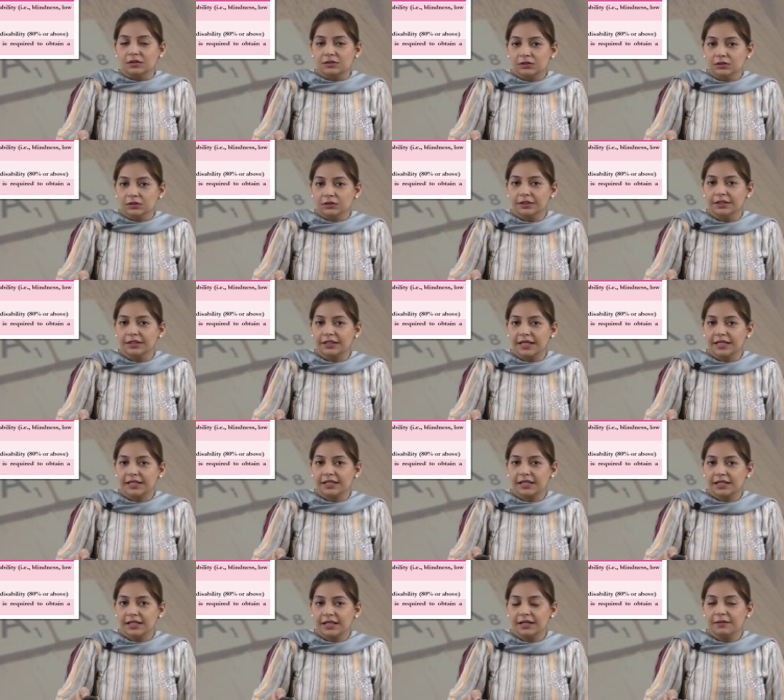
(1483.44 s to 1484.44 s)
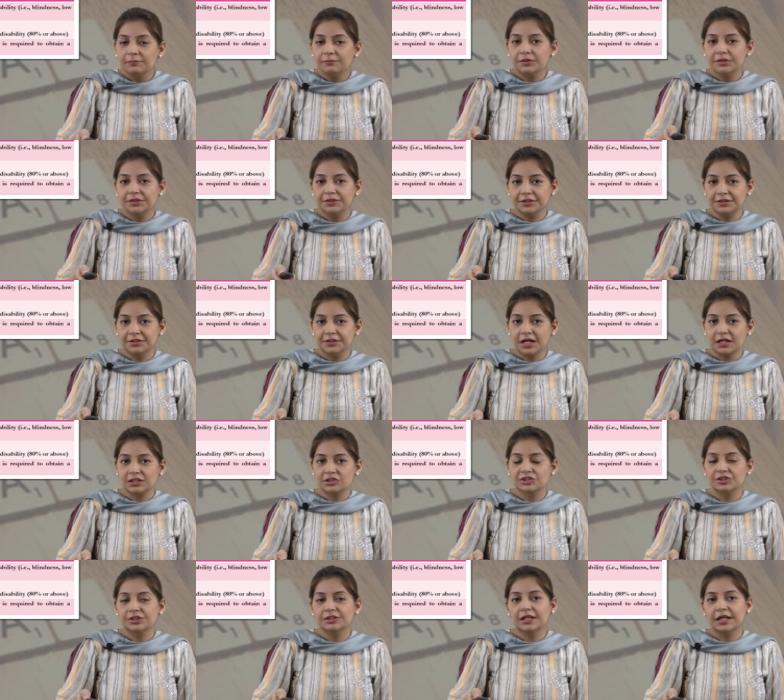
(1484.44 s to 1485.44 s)
So, he can claim the
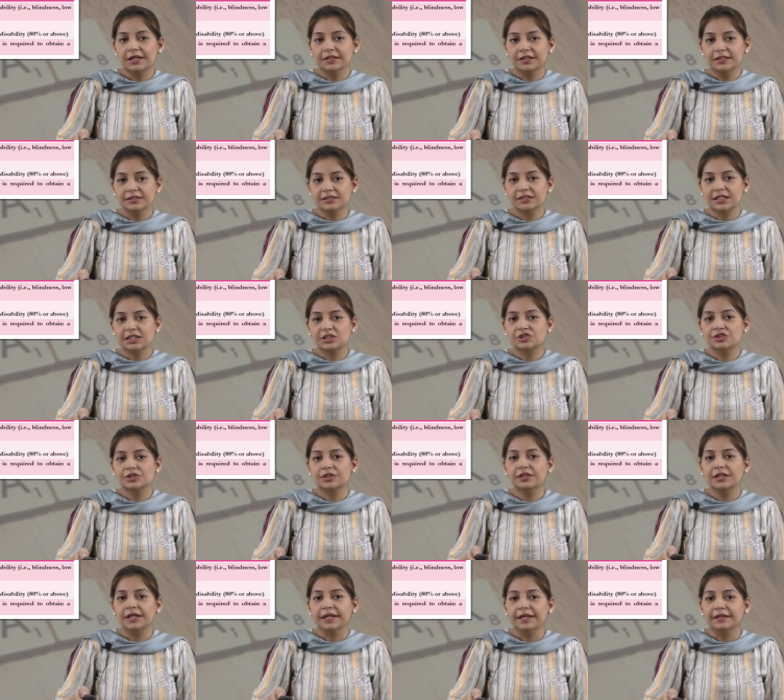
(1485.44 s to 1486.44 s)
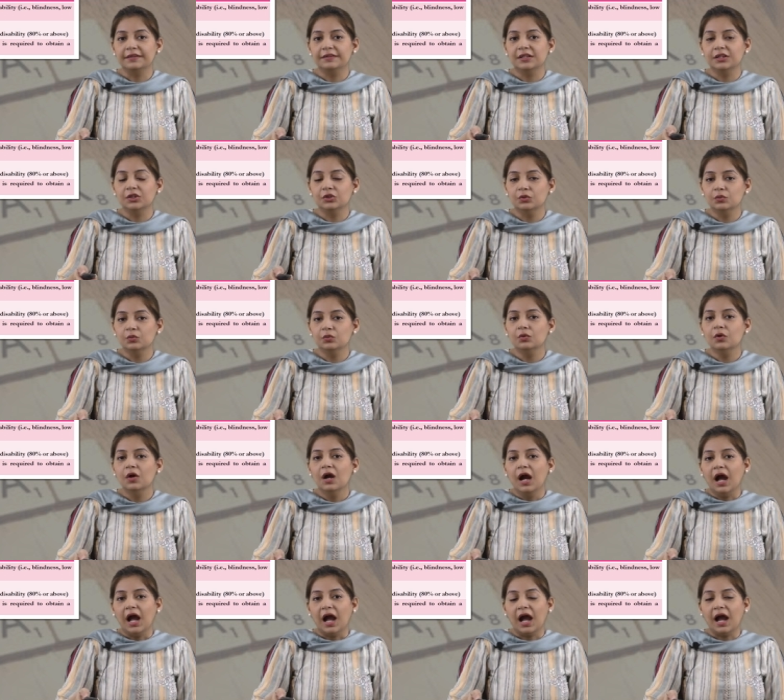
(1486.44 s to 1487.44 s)
deduction under section 80U
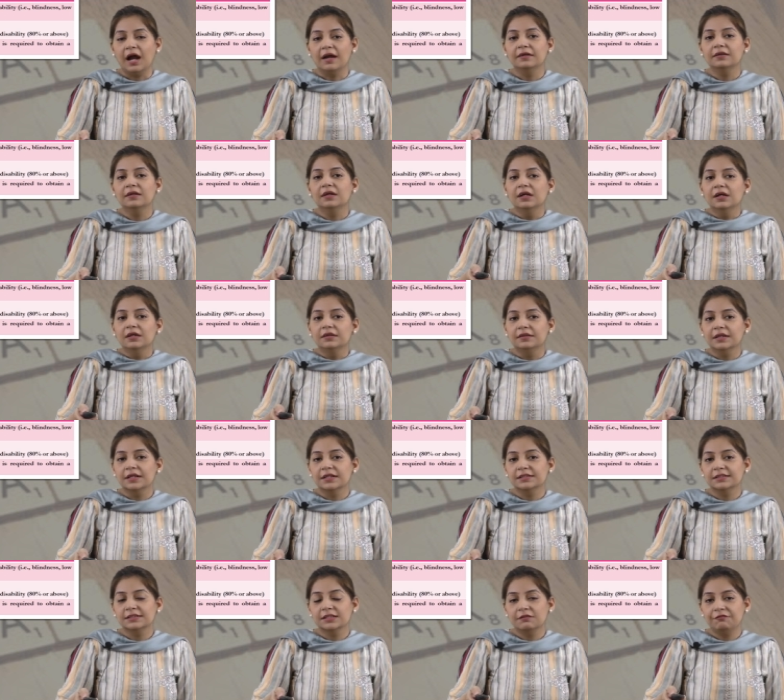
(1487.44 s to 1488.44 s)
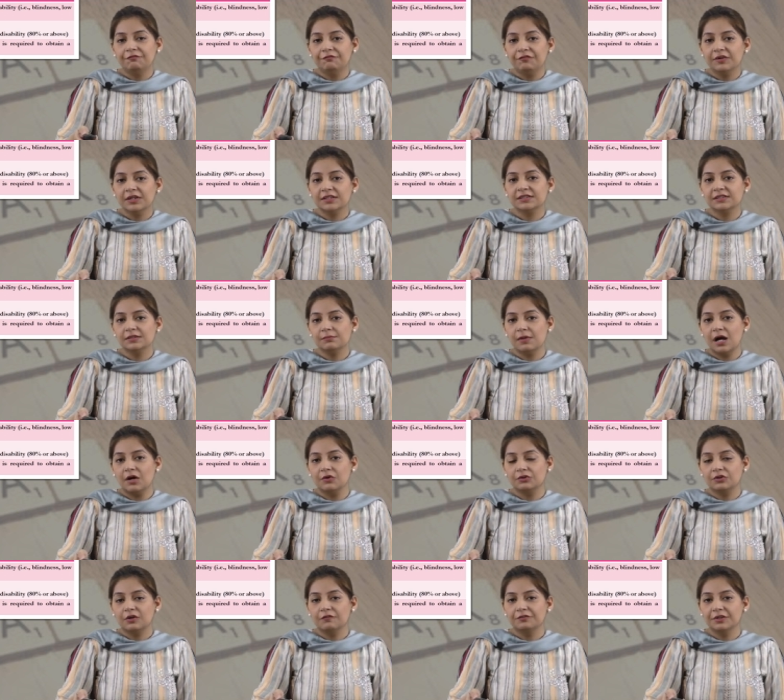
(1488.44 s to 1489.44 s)
and there is a fixed
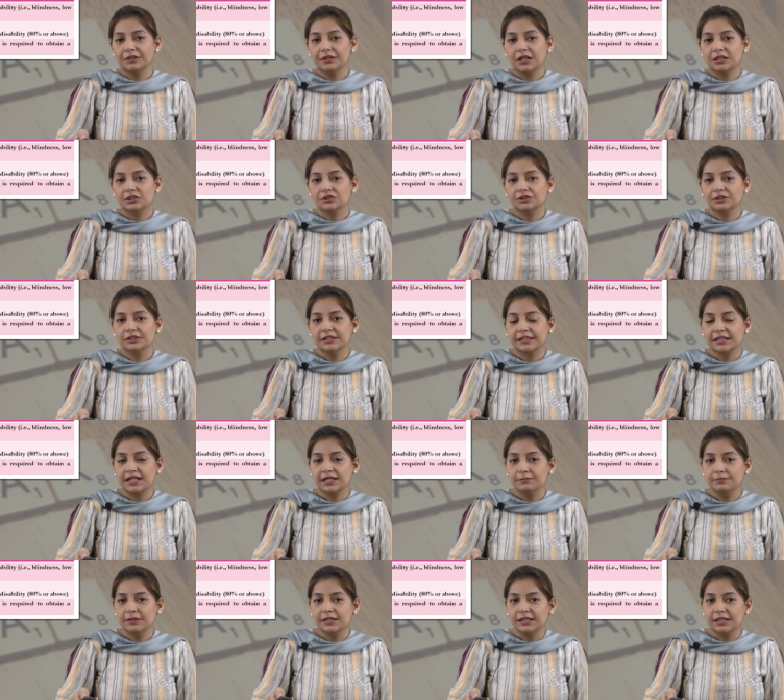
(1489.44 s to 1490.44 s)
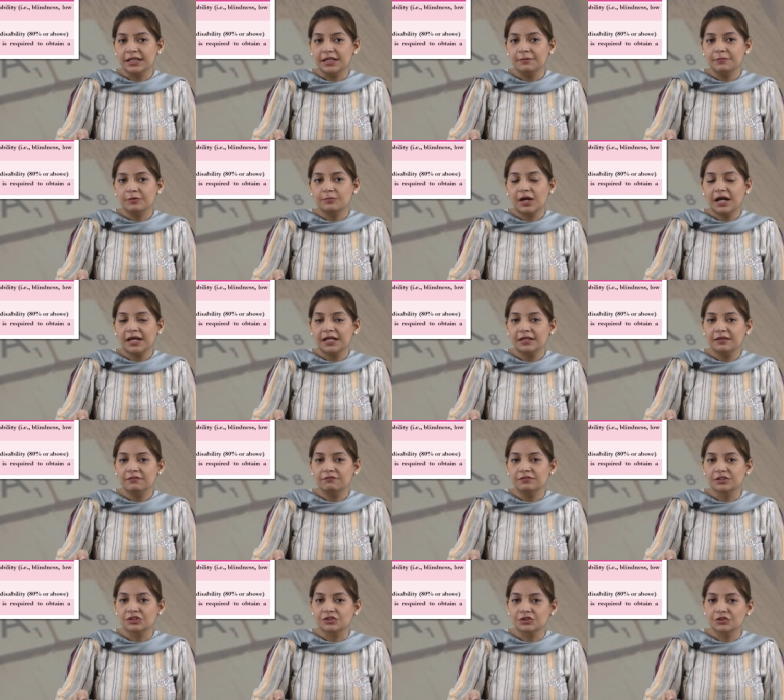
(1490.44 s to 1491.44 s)
amount of deduction that can be claimed by
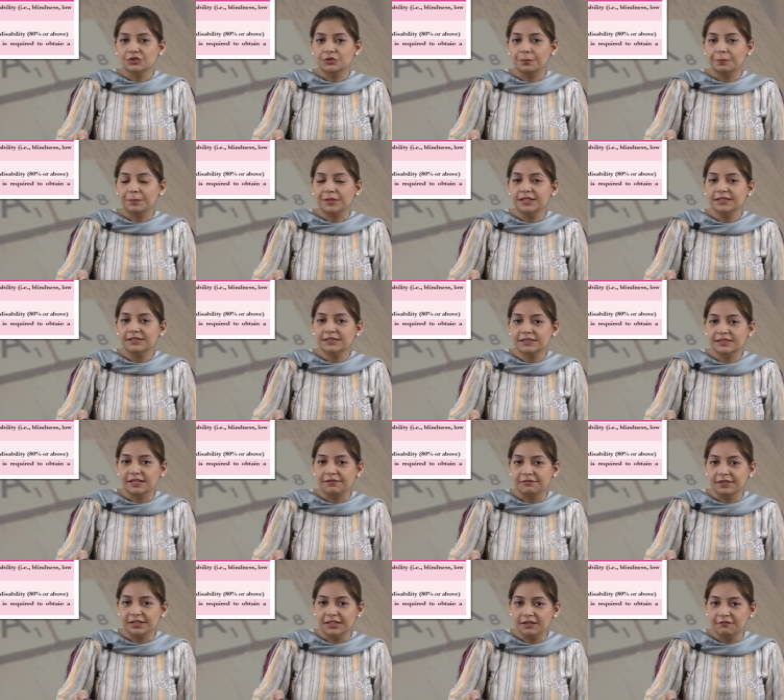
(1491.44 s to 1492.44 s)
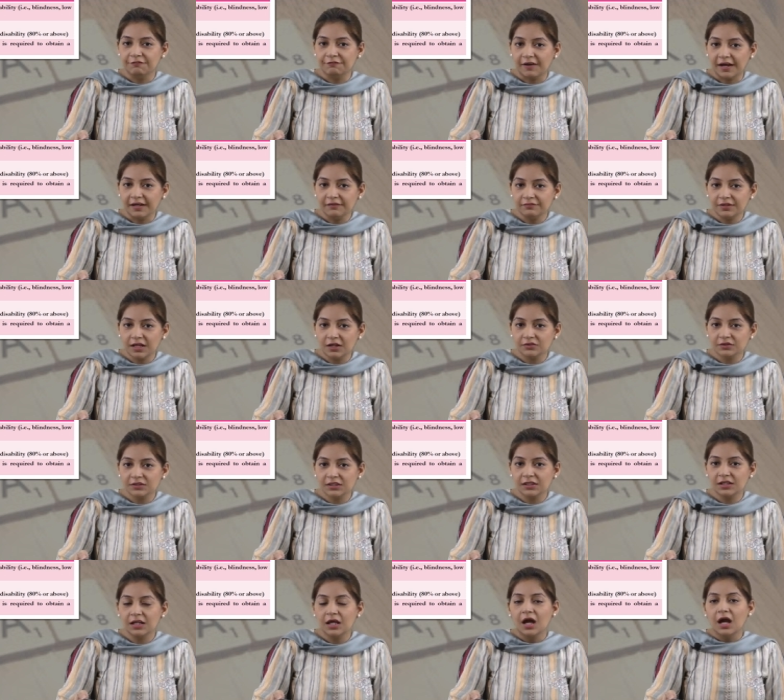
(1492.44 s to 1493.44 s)
him which is rupees
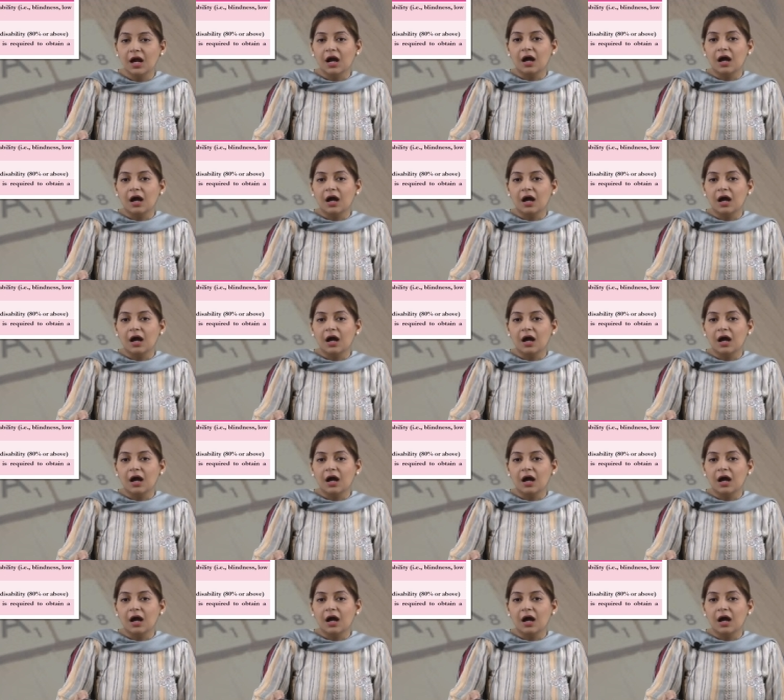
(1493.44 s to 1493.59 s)
75,000.